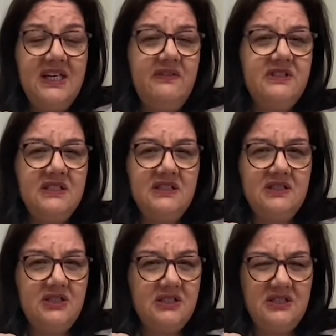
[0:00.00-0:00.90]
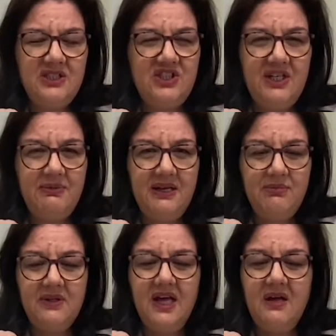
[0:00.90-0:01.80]
gifts and just to cheer
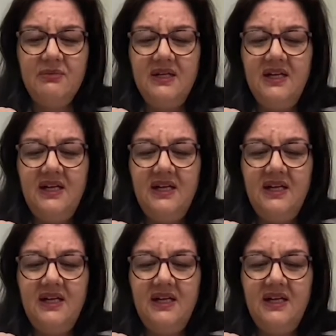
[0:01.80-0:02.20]
people up.